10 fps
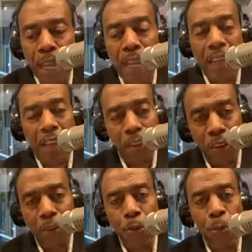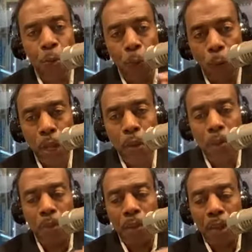And you
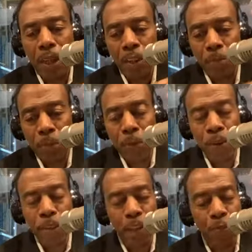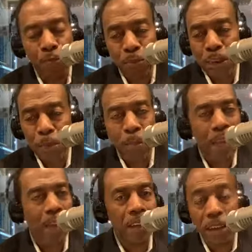will experience a freedom
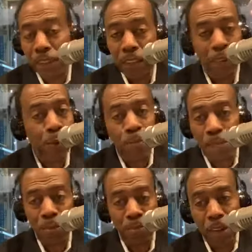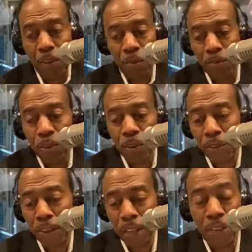like nothing you've ever felt before in your life.